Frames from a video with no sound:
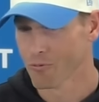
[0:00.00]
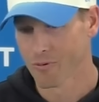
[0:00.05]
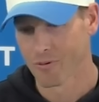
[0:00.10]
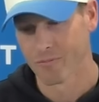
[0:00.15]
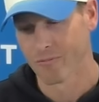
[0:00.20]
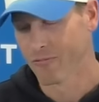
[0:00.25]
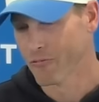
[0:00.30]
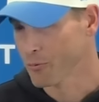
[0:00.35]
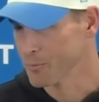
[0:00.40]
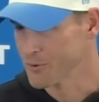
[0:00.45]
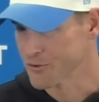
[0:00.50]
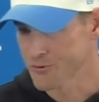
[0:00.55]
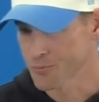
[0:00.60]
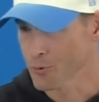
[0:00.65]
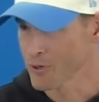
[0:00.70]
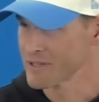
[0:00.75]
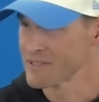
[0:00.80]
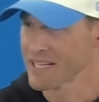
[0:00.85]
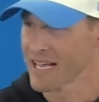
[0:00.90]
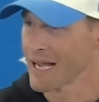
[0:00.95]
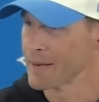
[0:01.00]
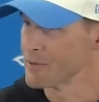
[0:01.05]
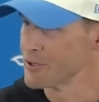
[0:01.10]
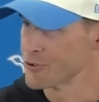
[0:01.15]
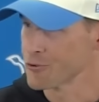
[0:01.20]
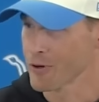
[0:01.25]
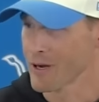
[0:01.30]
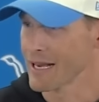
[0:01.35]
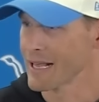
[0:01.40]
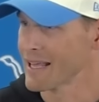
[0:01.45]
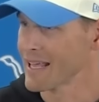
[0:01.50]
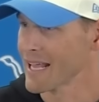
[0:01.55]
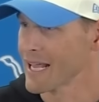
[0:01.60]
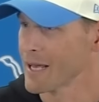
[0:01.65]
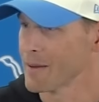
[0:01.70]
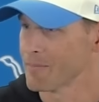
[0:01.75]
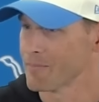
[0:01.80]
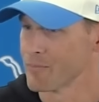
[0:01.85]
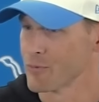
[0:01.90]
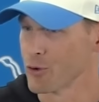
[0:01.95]
From the springtime to training
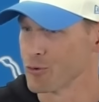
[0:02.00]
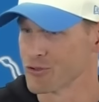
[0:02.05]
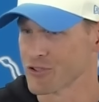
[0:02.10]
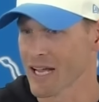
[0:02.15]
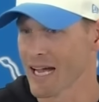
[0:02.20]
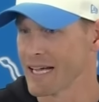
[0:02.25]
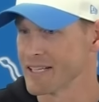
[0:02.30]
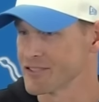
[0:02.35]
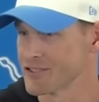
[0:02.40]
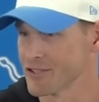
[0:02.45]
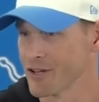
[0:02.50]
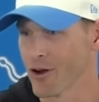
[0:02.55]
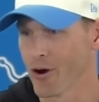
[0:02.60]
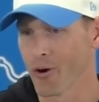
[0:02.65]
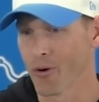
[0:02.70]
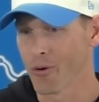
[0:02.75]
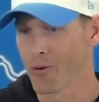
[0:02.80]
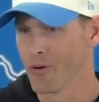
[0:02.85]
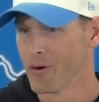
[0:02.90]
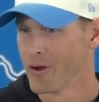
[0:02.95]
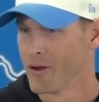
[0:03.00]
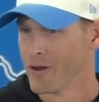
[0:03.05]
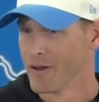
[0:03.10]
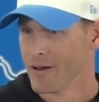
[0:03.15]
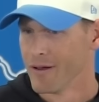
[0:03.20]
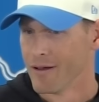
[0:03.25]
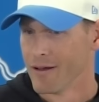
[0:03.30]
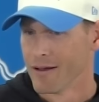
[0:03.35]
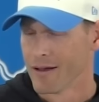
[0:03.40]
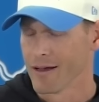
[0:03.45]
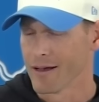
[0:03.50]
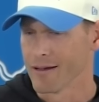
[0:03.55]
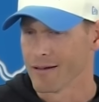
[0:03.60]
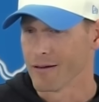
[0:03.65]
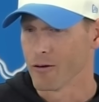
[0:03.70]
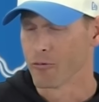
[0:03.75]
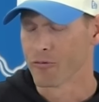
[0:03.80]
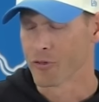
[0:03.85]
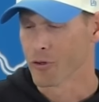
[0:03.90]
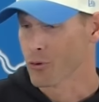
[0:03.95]
camp, those guys know
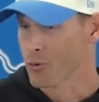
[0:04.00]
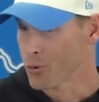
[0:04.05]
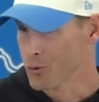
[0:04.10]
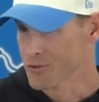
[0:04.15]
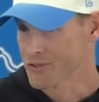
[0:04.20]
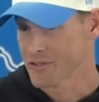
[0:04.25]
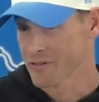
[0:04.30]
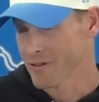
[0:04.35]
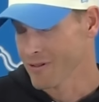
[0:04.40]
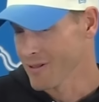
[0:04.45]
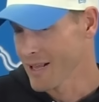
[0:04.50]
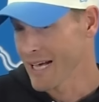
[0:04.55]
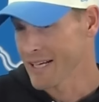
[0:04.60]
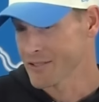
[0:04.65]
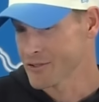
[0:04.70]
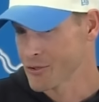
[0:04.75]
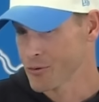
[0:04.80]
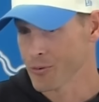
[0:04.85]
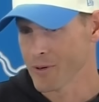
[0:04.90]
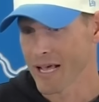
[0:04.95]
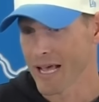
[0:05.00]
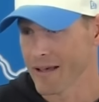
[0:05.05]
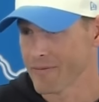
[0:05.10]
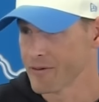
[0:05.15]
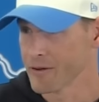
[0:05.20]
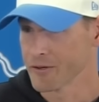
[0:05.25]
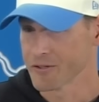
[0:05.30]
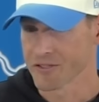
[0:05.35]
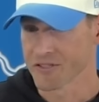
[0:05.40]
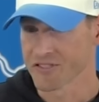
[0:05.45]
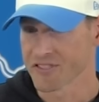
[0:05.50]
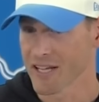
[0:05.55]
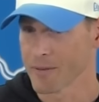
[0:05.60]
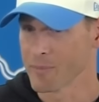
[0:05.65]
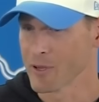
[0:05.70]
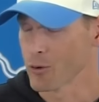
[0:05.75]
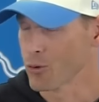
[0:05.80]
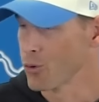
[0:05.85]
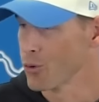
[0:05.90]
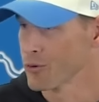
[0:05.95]
over the course of the last 2.5 years since
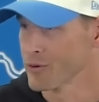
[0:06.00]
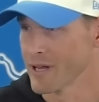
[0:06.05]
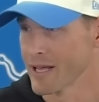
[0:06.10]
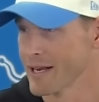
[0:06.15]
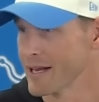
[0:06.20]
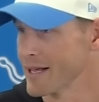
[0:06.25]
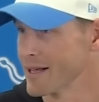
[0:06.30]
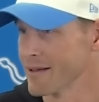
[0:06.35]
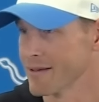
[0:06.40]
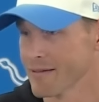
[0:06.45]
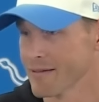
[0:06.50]
I've been coordinating,